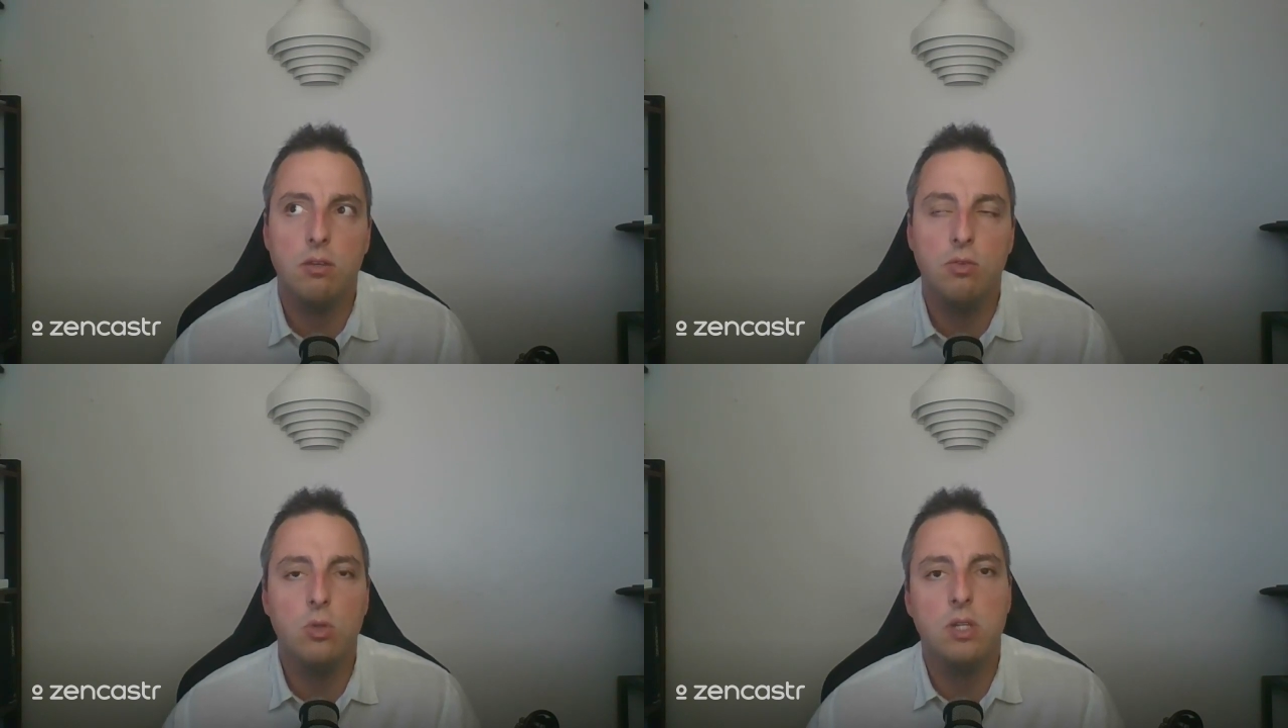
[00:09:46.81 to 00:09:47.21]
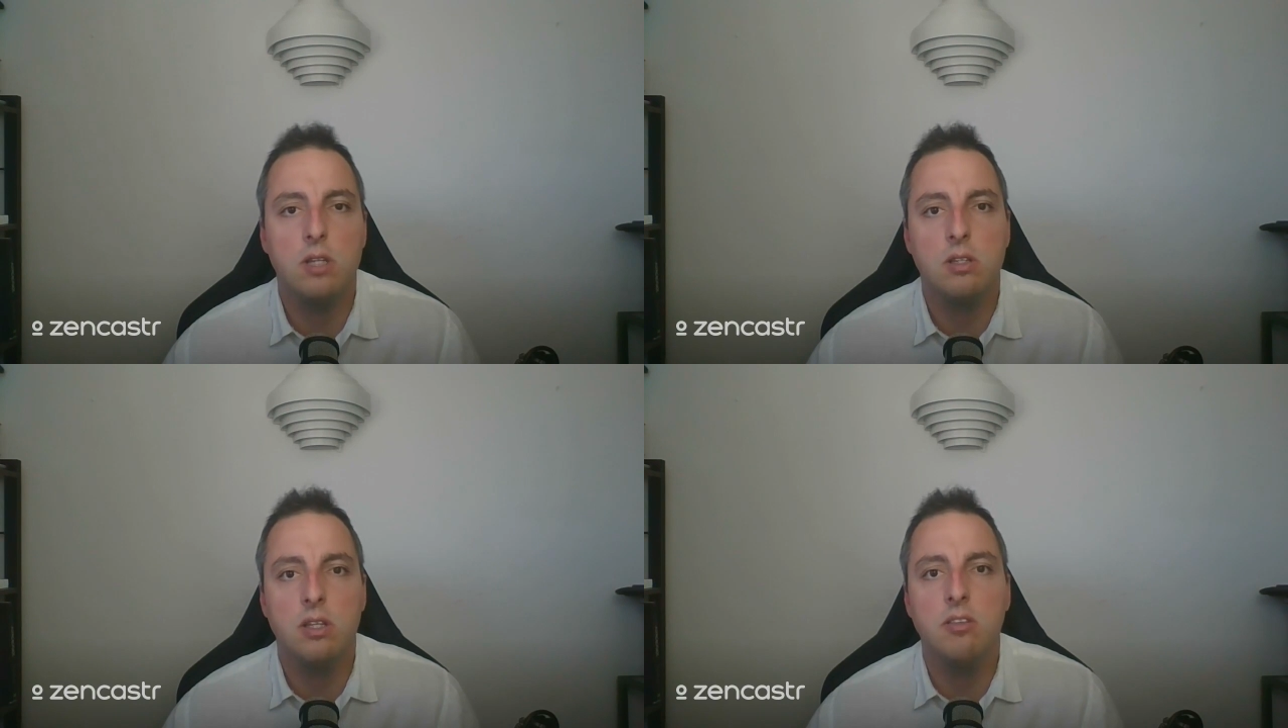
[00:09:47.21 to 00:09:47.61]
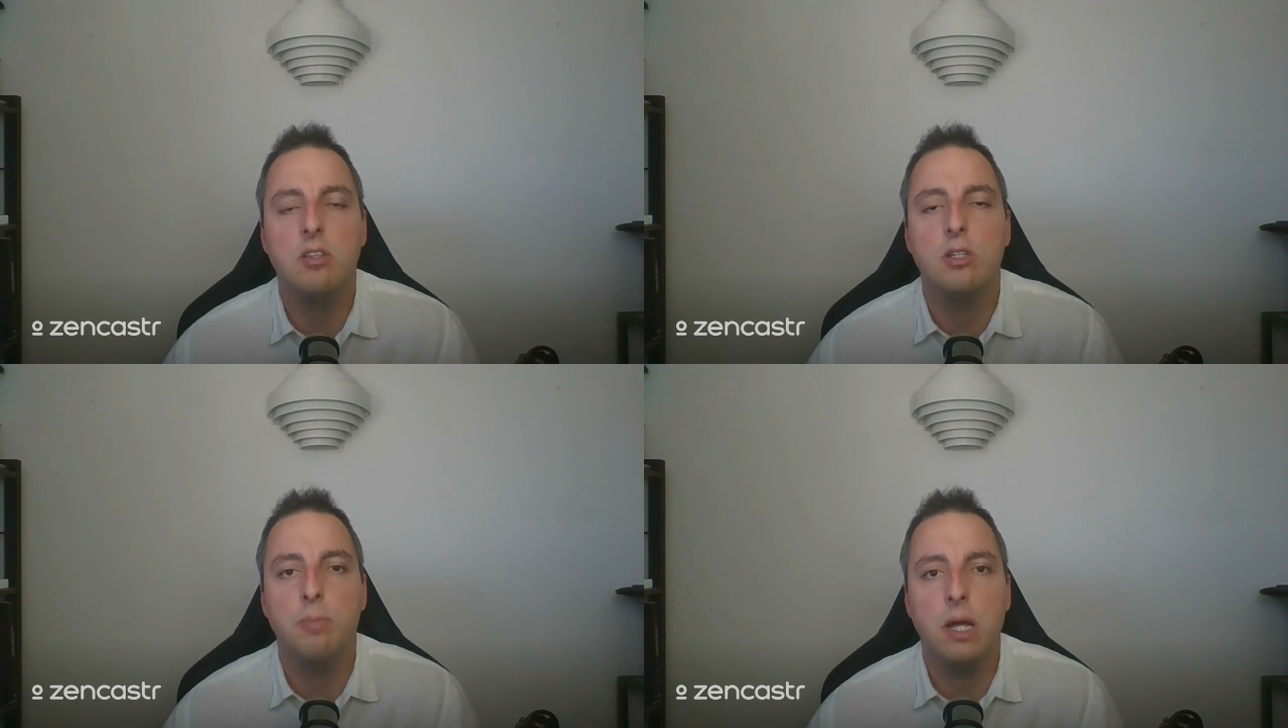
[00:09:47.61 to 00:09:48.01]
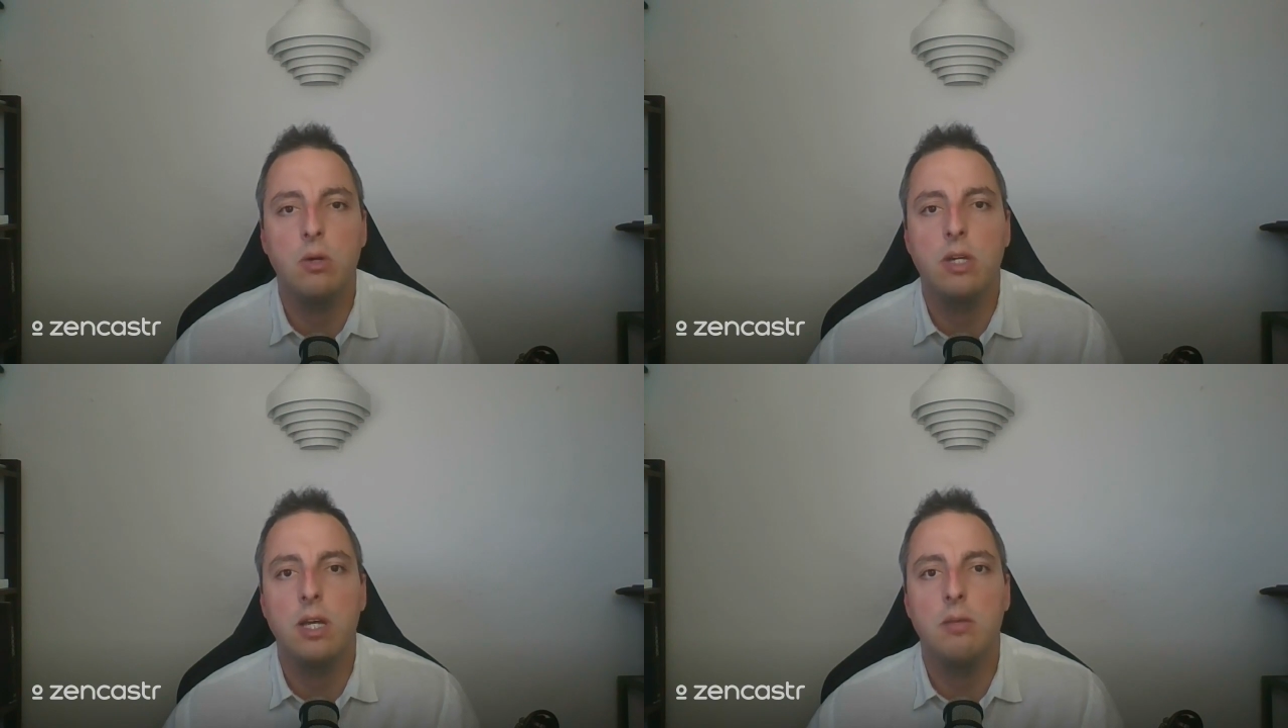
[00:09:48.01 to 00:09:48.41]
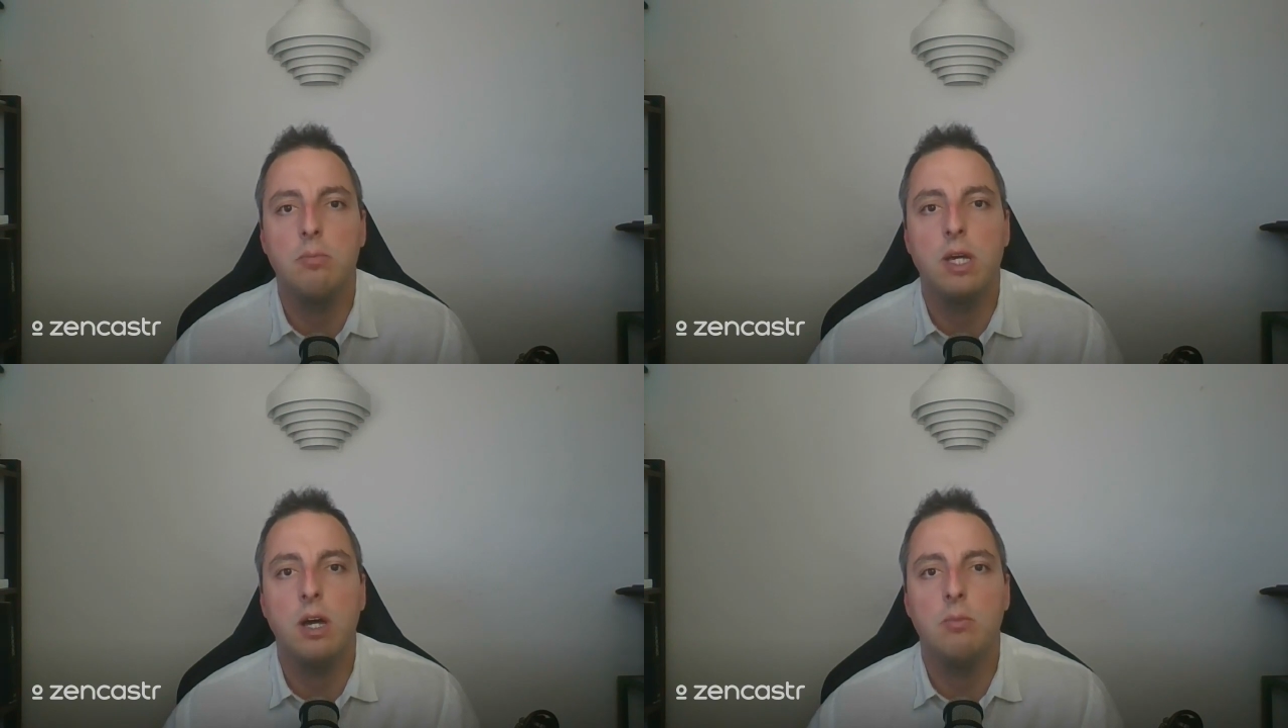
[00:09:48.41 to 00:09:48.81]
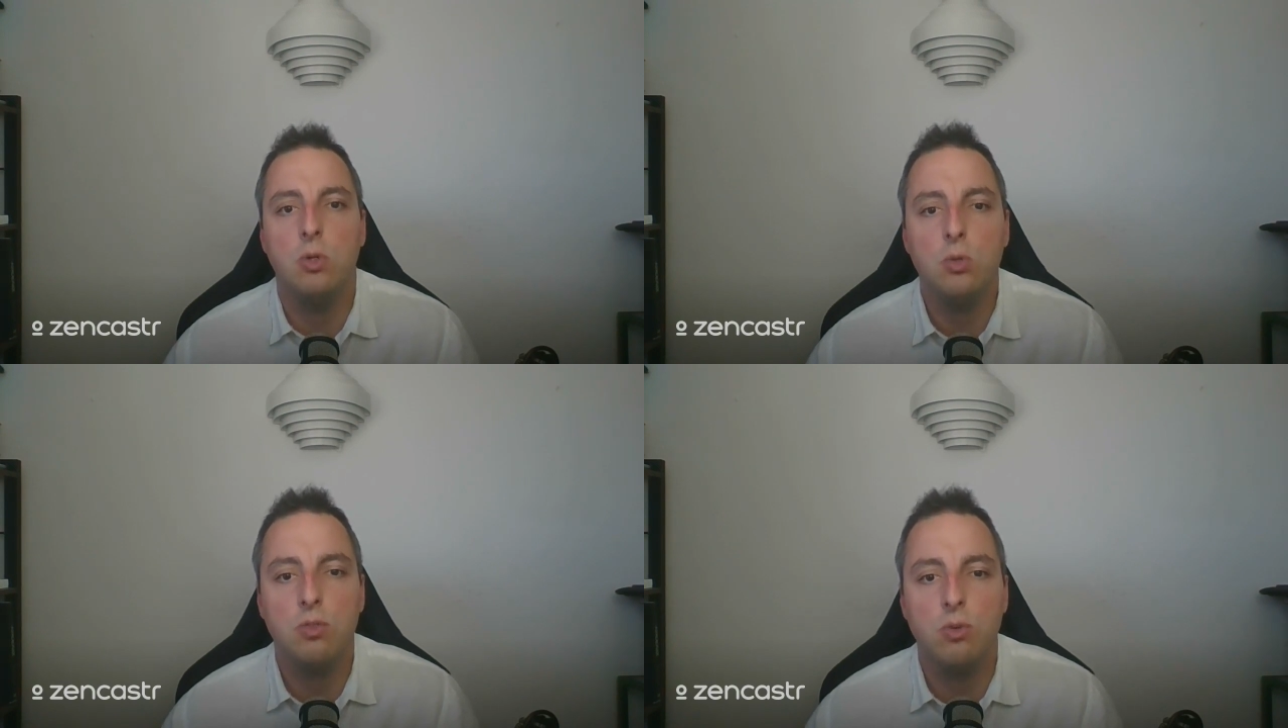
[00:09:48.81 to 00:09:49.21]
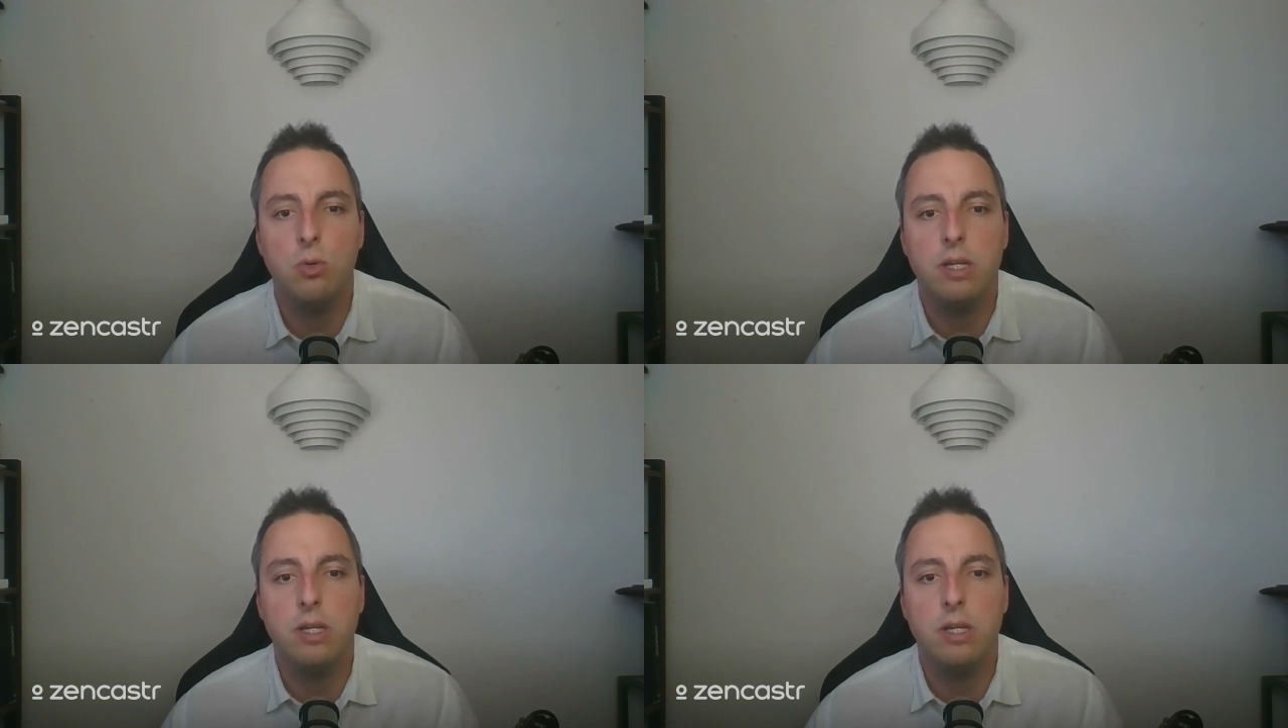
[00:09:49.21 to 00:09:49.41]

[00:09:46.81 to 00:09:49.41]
a food sensitivities panel can become useful